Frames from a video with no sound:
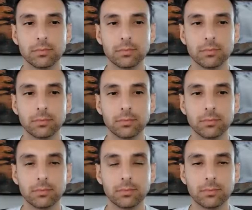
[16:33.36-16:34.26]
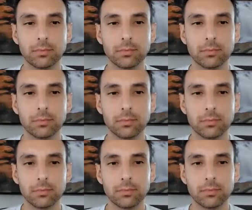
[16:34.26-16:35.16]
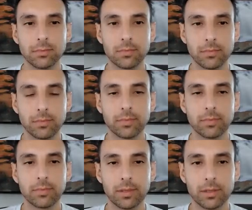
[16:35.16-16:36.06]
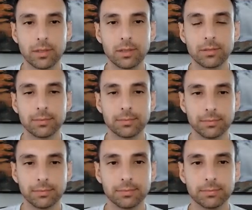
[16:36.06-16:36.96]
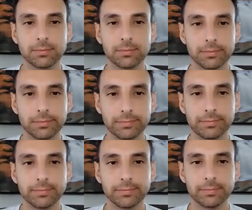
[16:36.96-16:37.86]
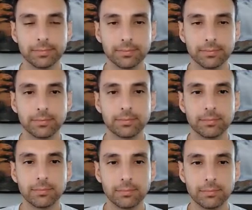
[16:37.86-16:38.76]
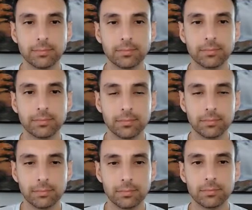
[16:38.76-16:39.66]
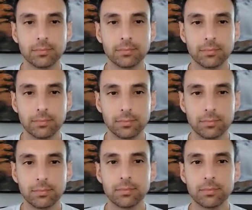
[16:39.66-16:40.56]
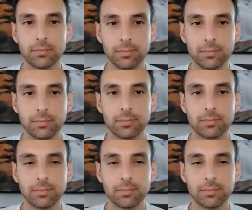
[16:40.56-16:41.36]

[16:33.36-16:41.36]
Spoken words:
This person isn't speaking.